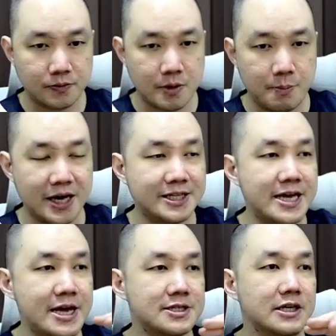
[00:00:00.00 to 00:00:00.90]
But it
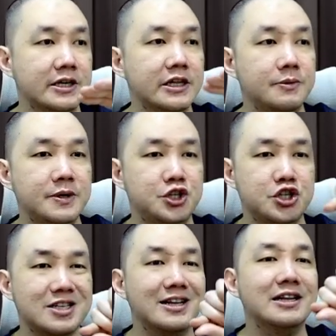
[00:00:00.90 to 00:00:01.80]
takes a little bit,
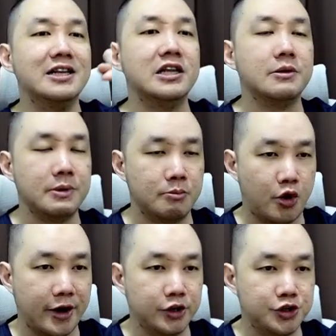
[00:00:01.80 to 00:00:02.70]
just a little bit more
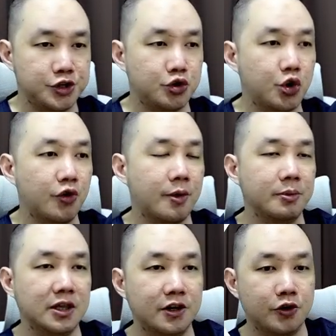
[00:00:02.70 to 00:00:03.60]
energy to go from
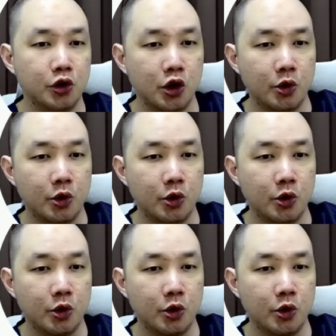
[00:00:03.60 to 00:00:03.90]
low